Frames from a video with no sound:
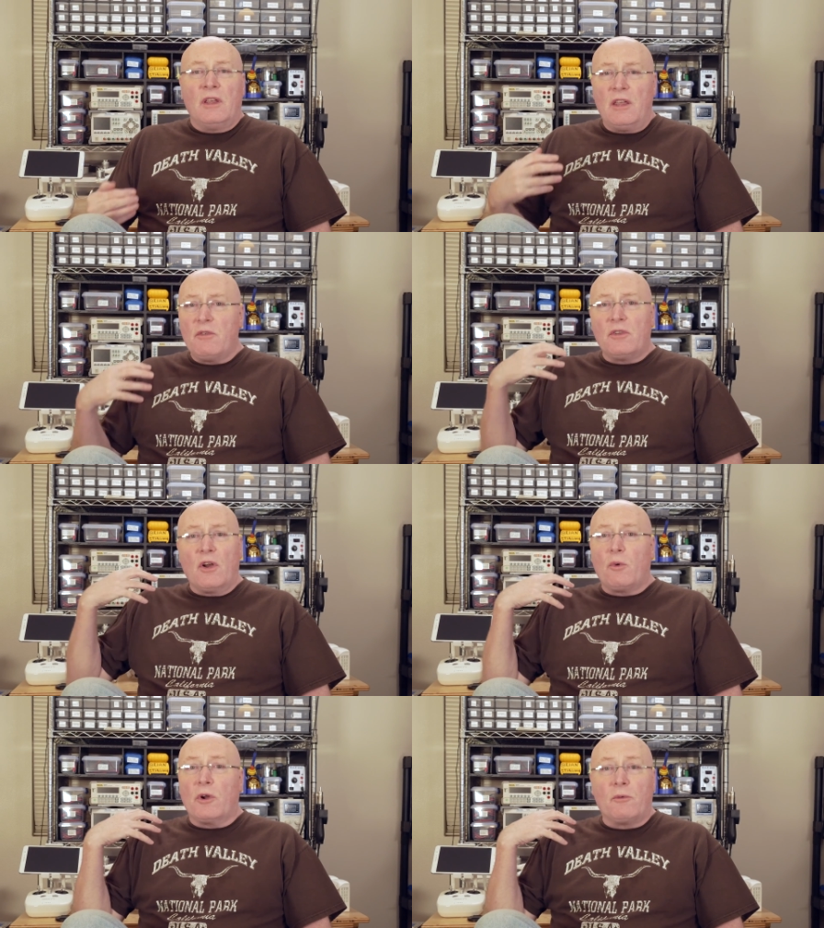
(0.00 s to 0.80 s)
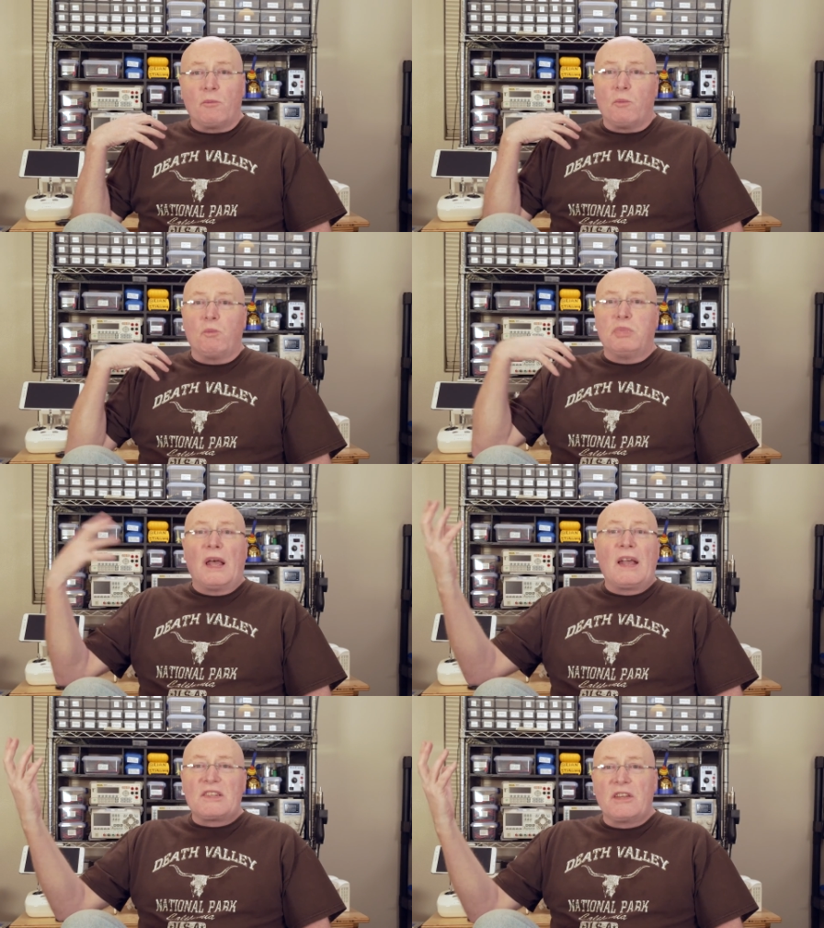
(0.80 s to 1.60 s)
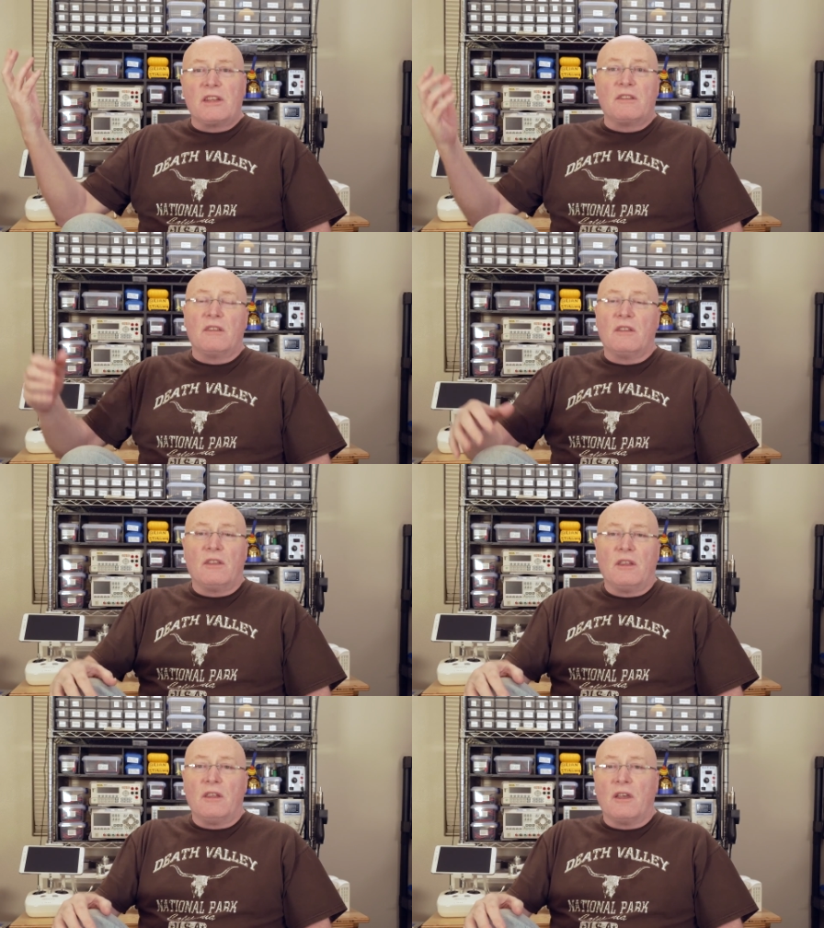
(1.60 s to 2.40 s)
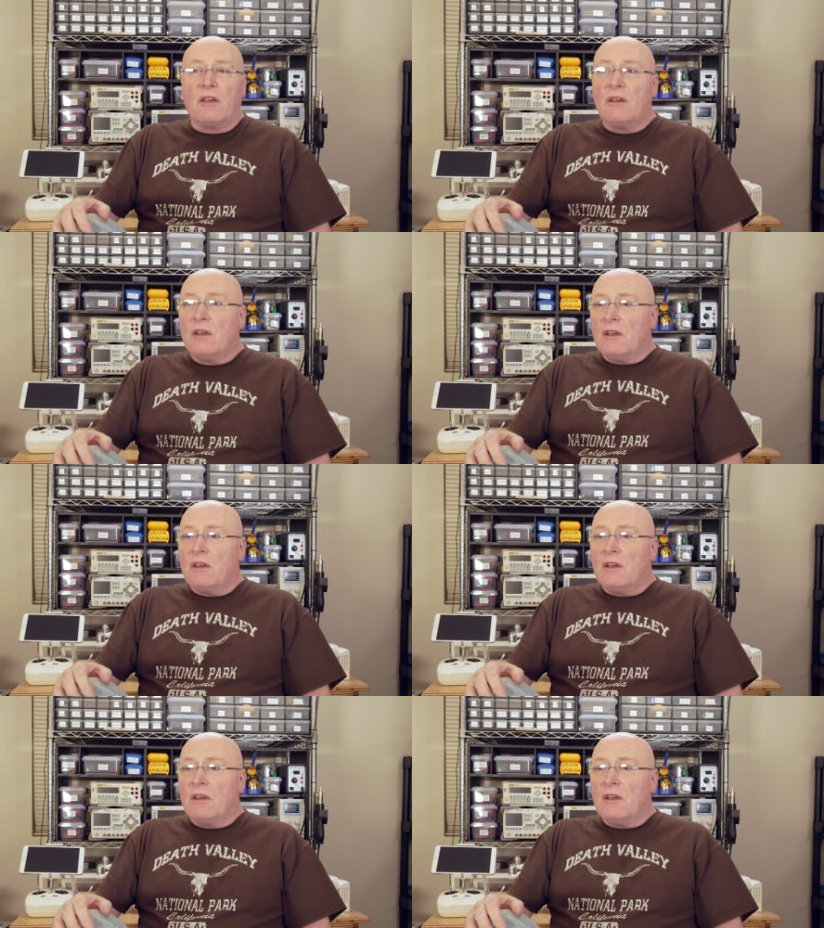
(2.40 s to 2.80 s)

even though we're blasting the